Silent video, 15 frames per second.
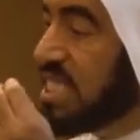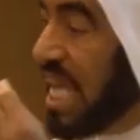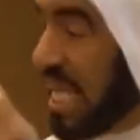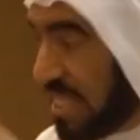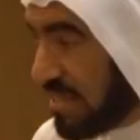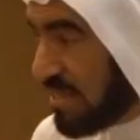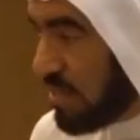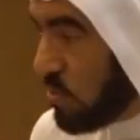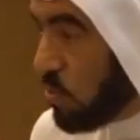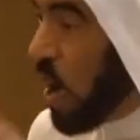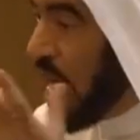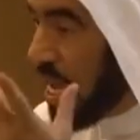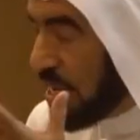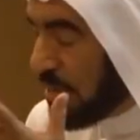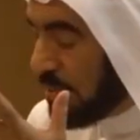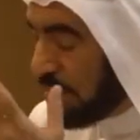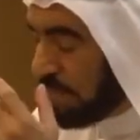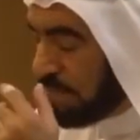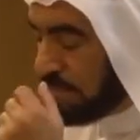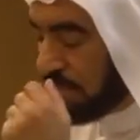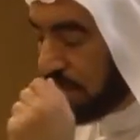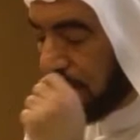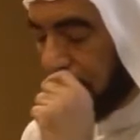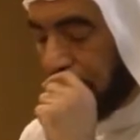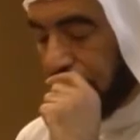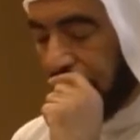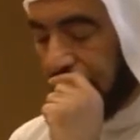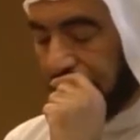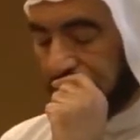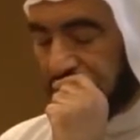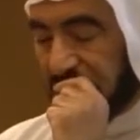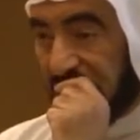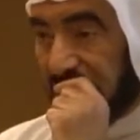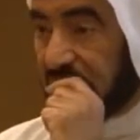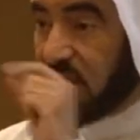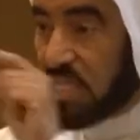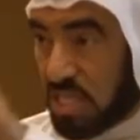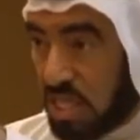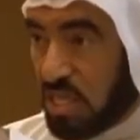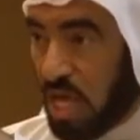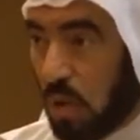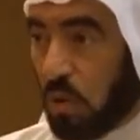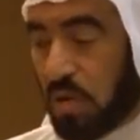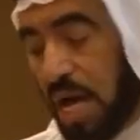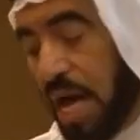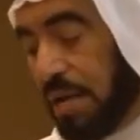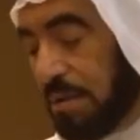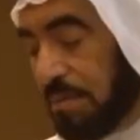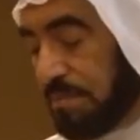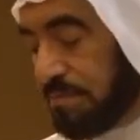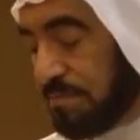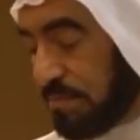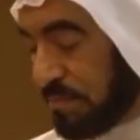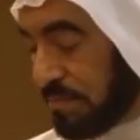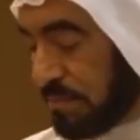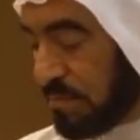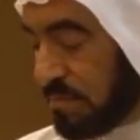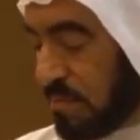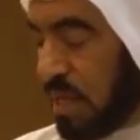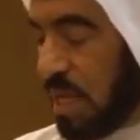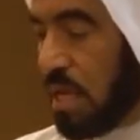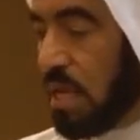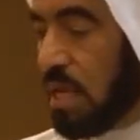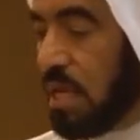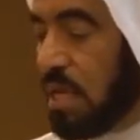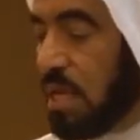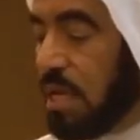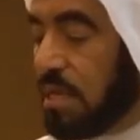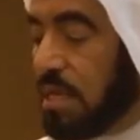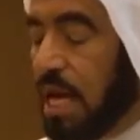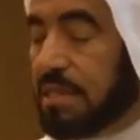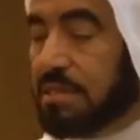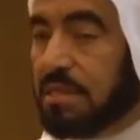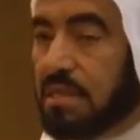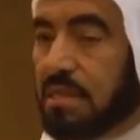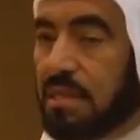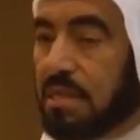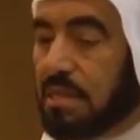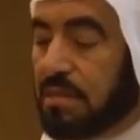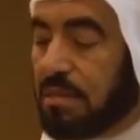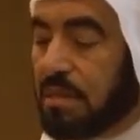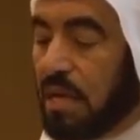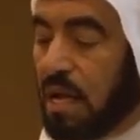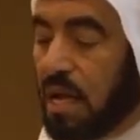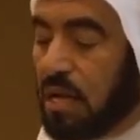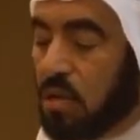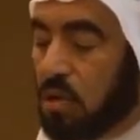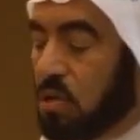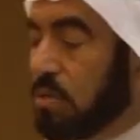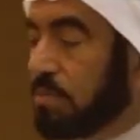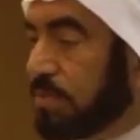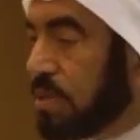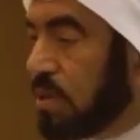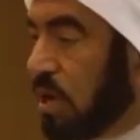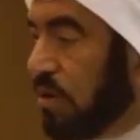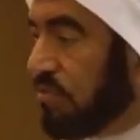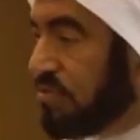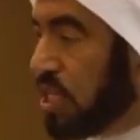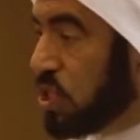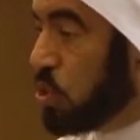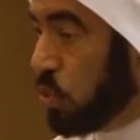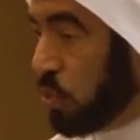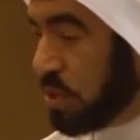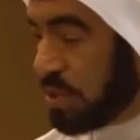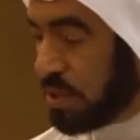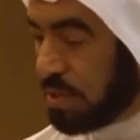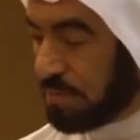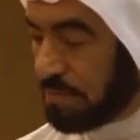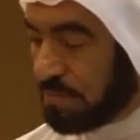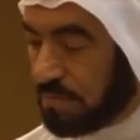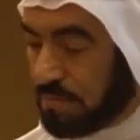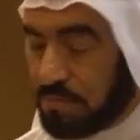of state. Why? It is in the Quran that a group of the Jews